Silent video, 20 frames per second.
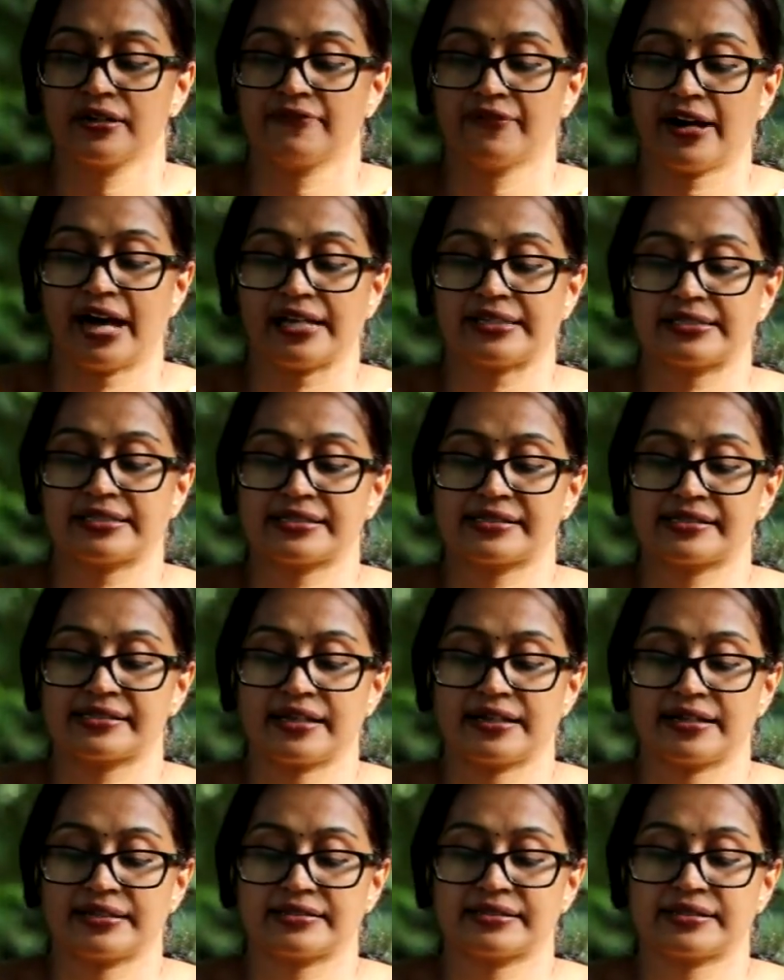
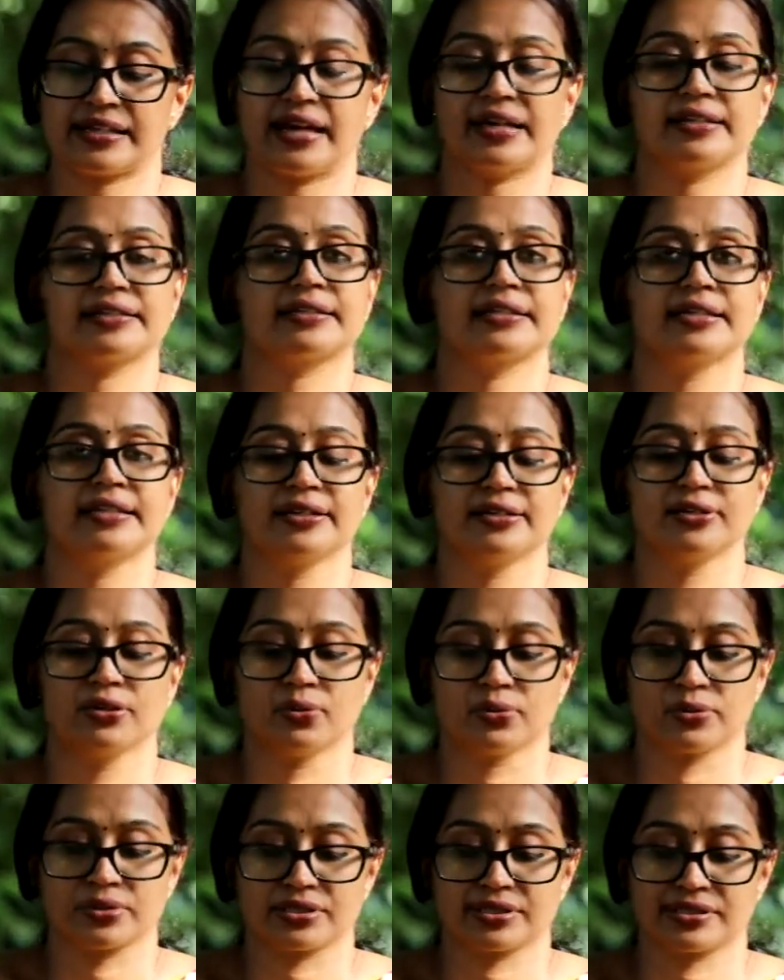fantasias and
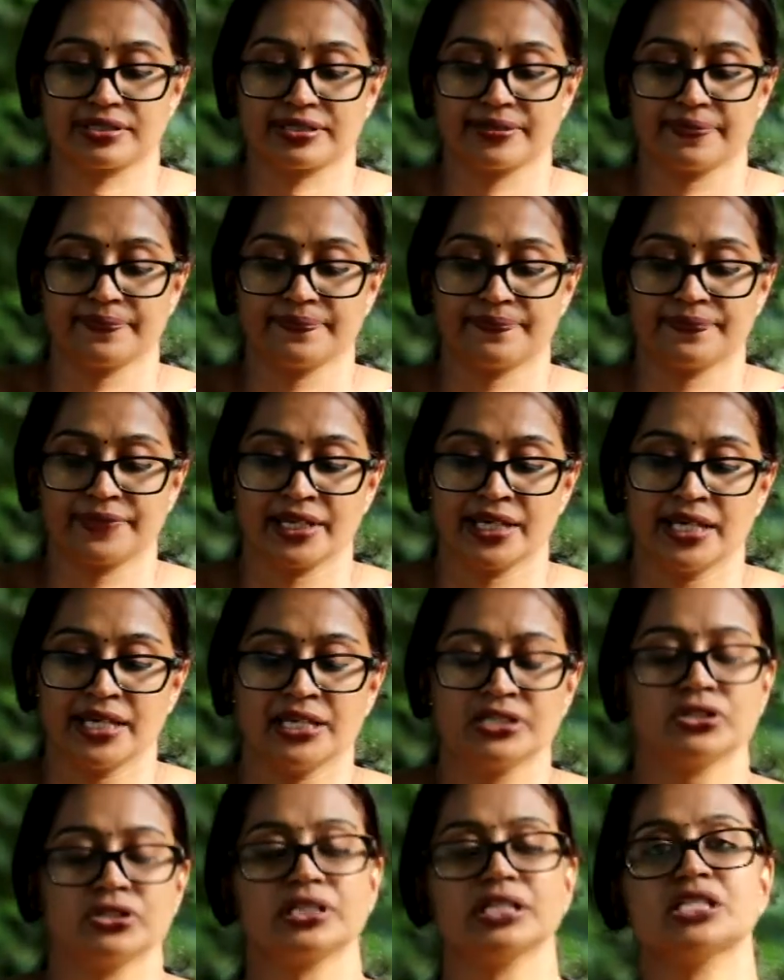keynotes.
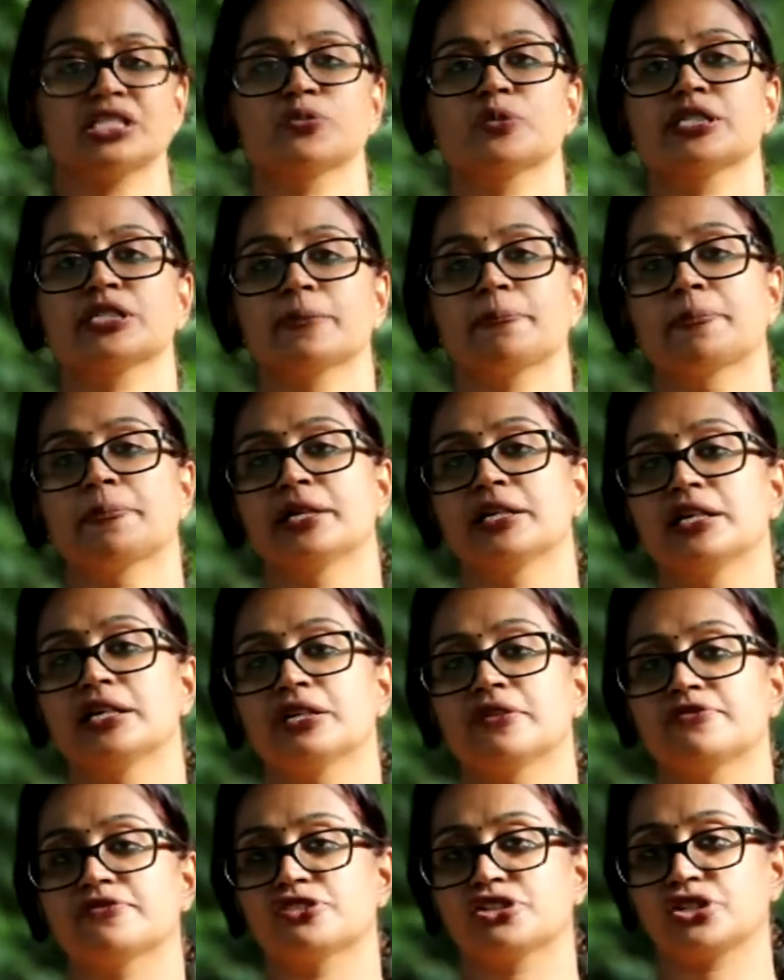So this was a
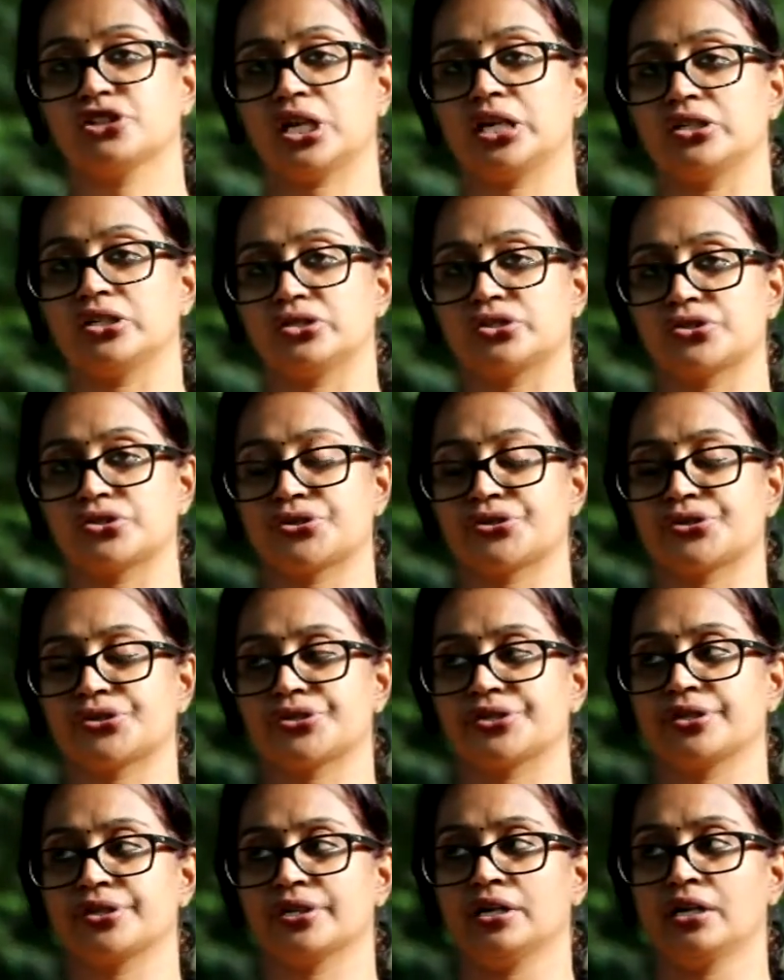period of change,
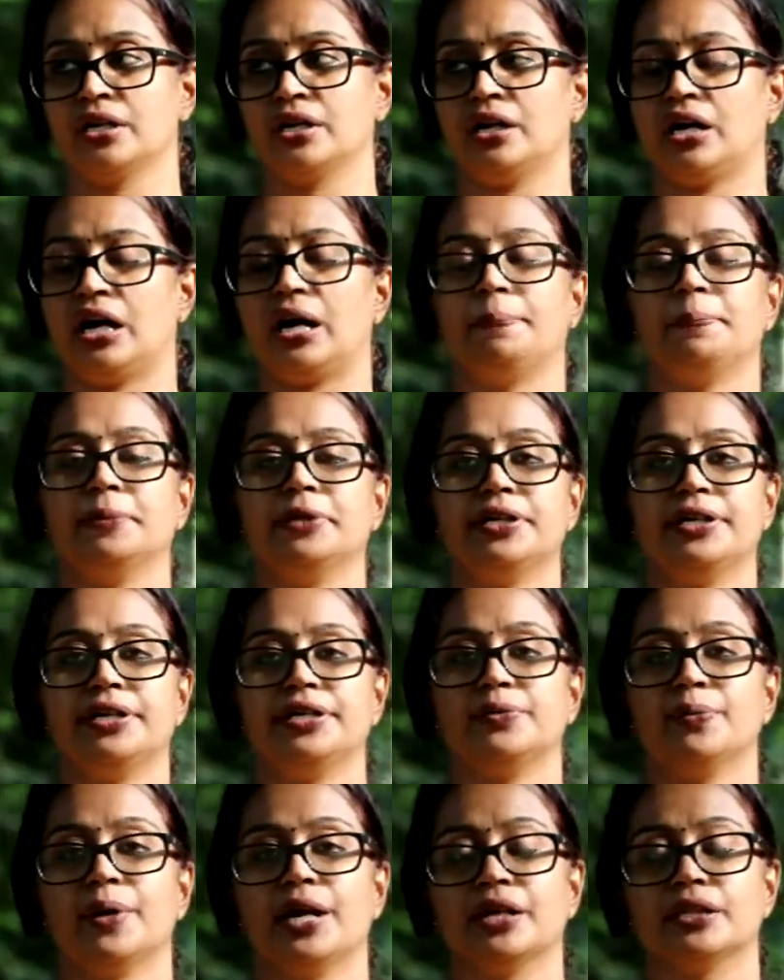a
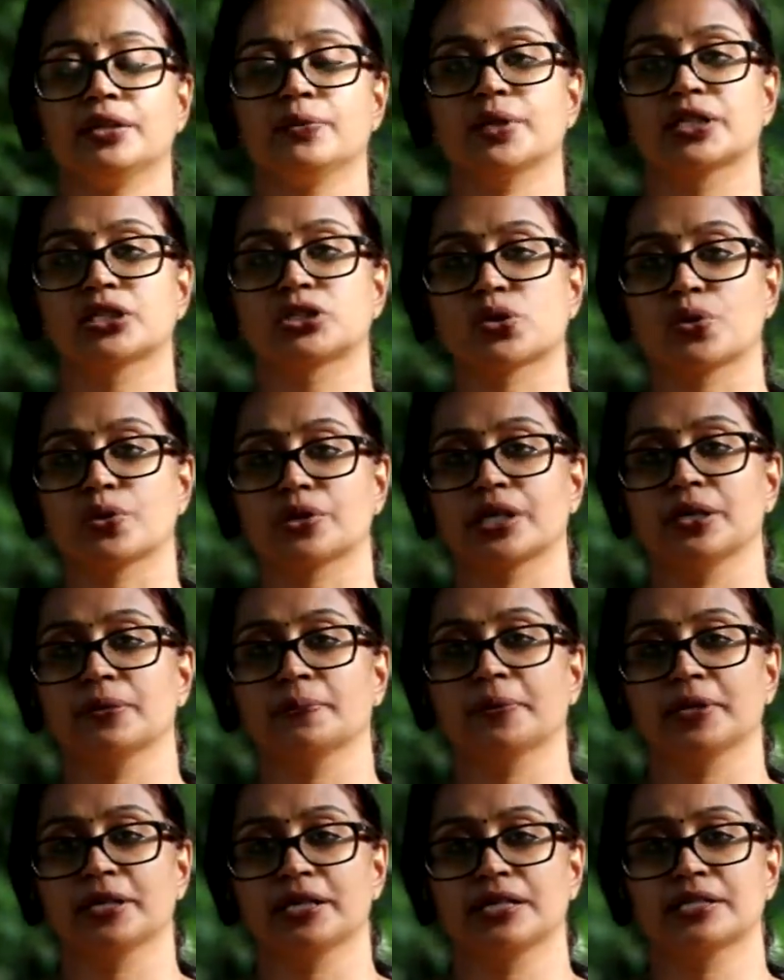period where the Victorian
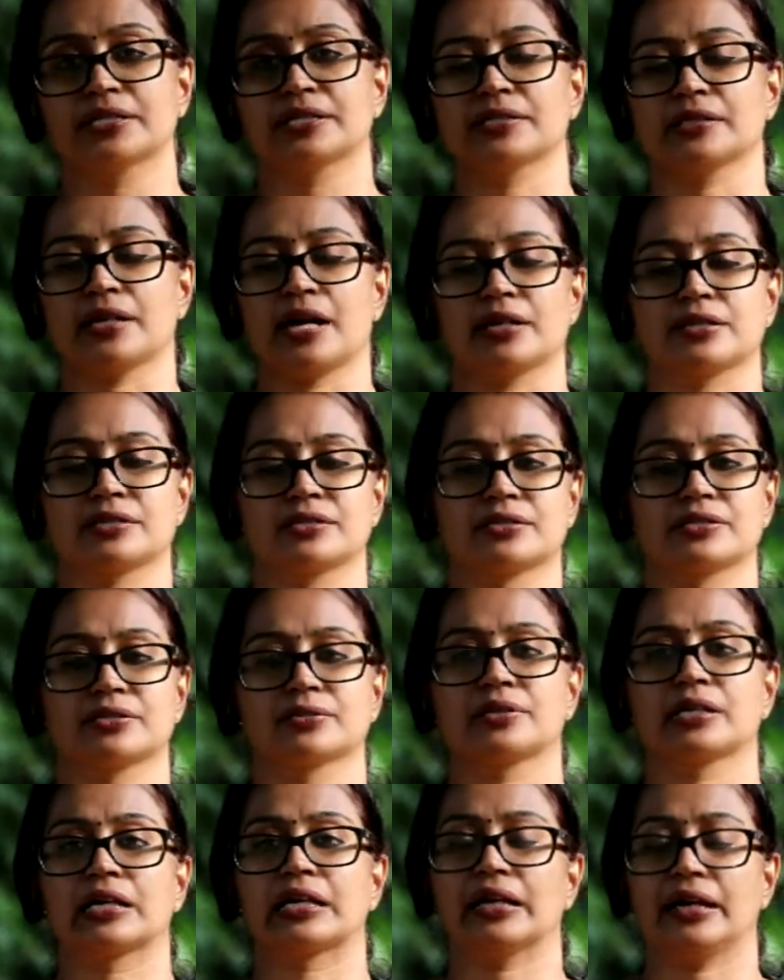period starts
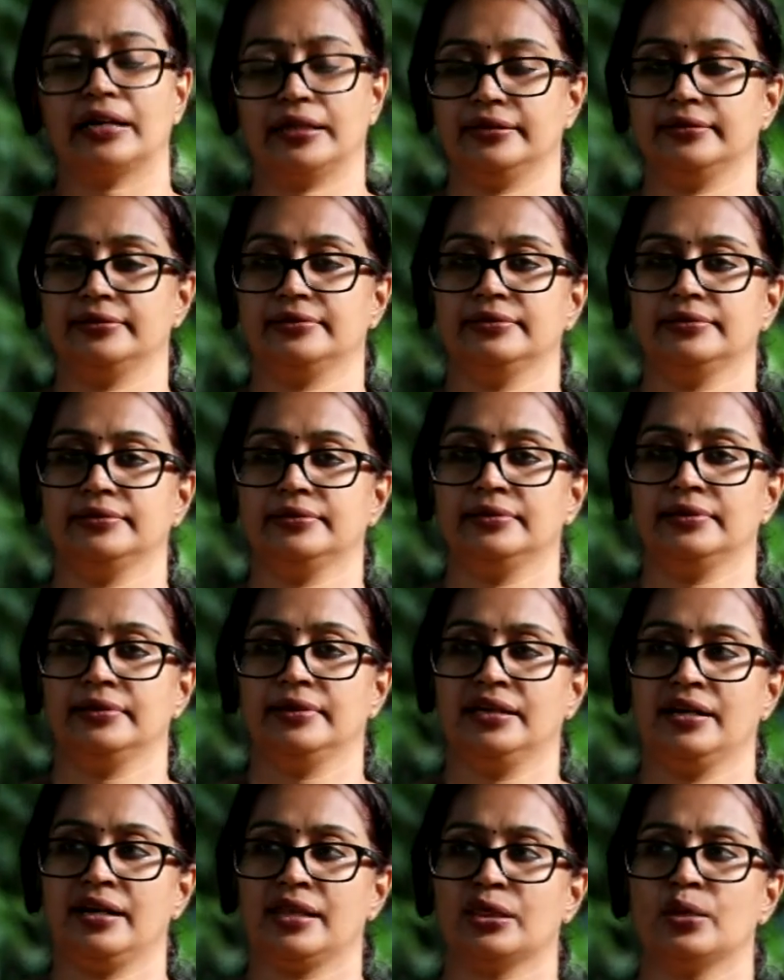to decline.
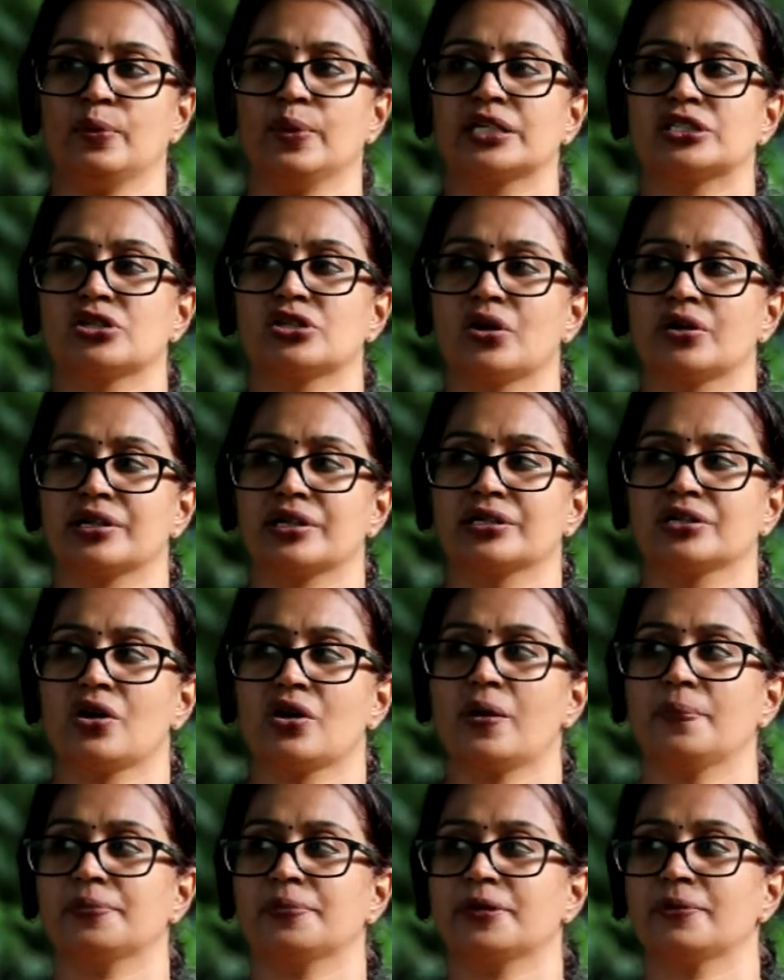The Victorian
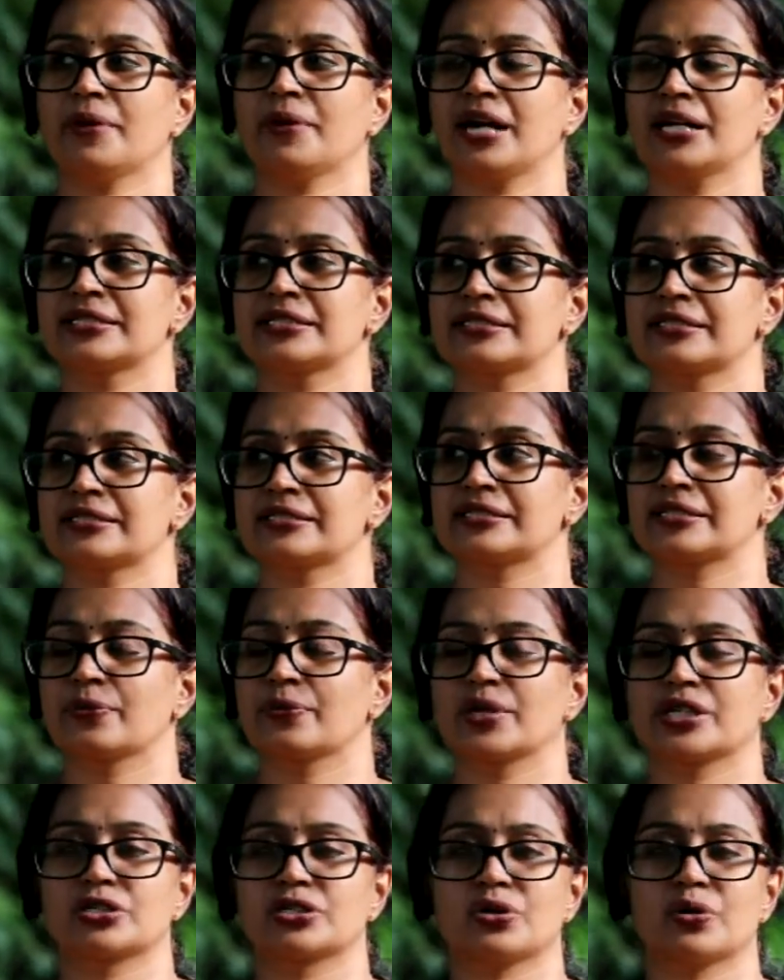compromises, the
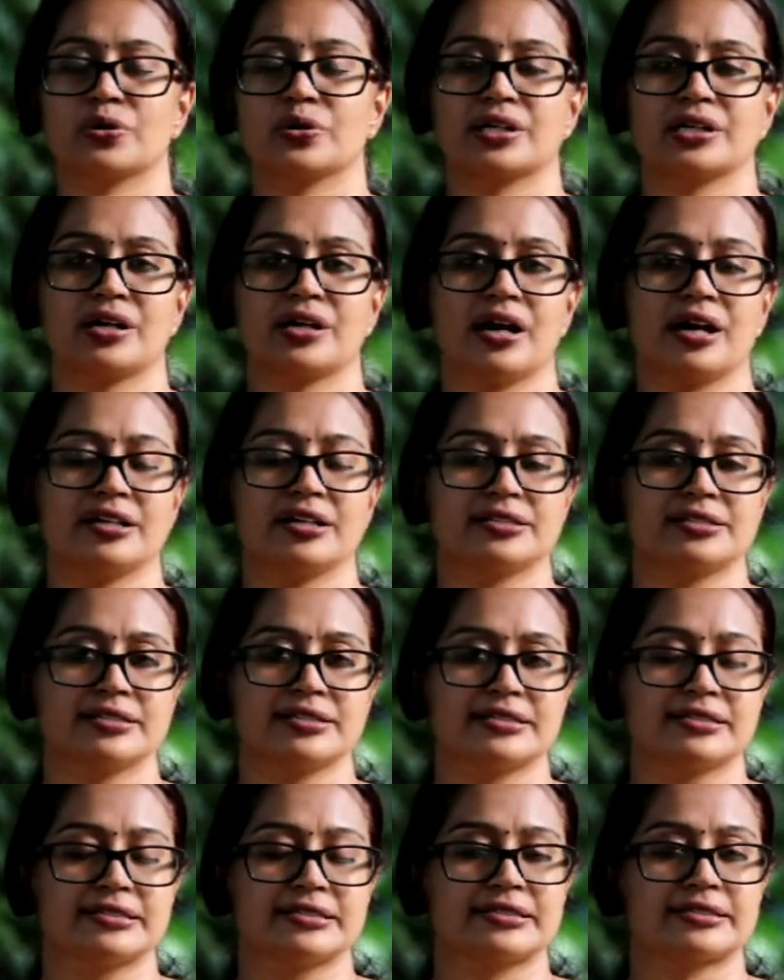Victorian
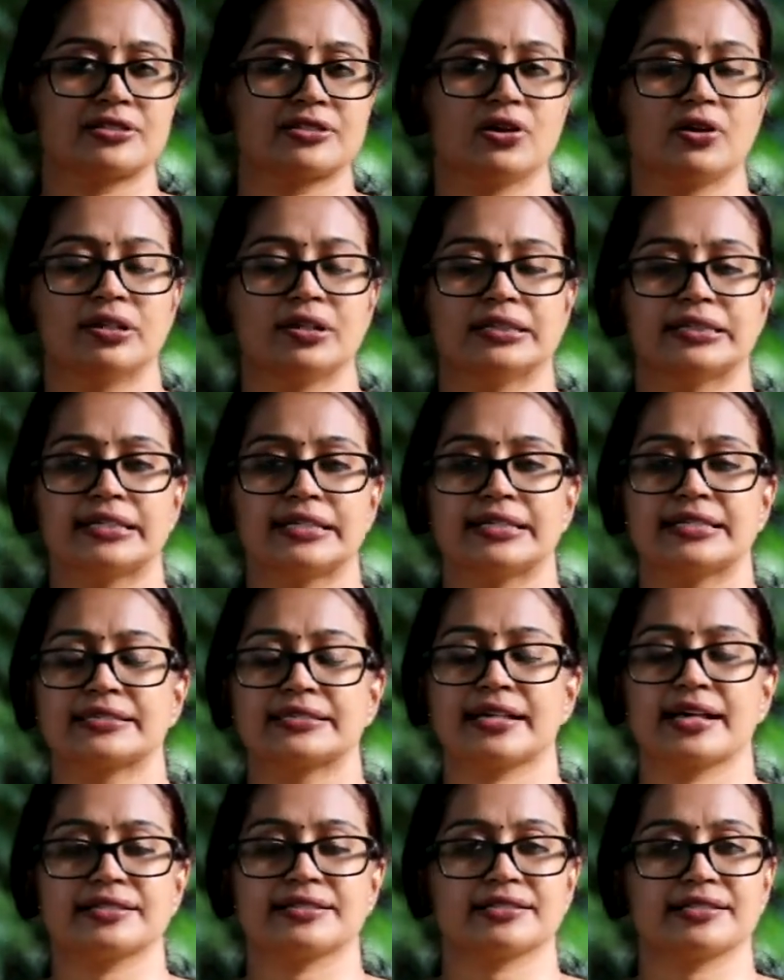ideals, all these have